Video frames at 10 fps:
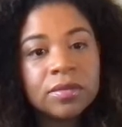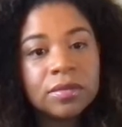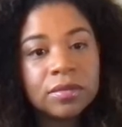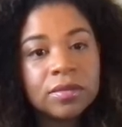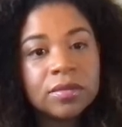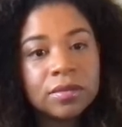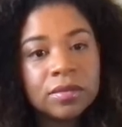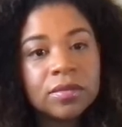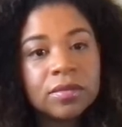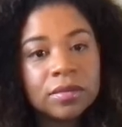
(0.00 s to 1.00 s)

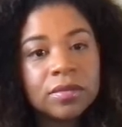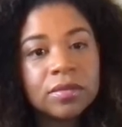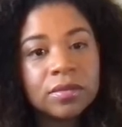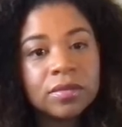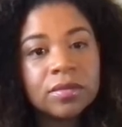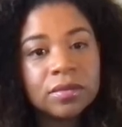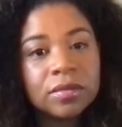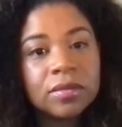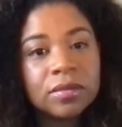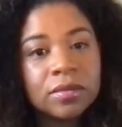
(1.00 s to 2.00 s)

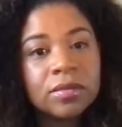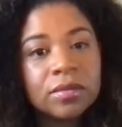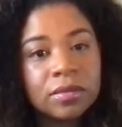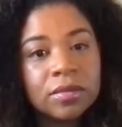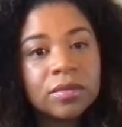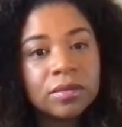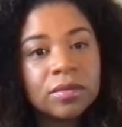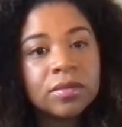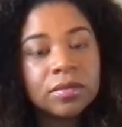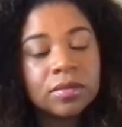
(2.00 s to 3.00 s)

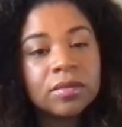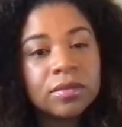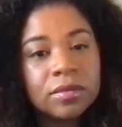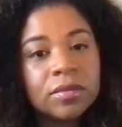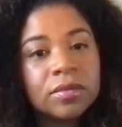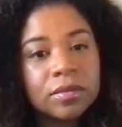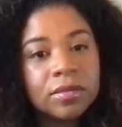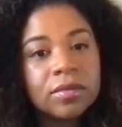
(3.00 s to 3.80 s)
The person shown says nothing.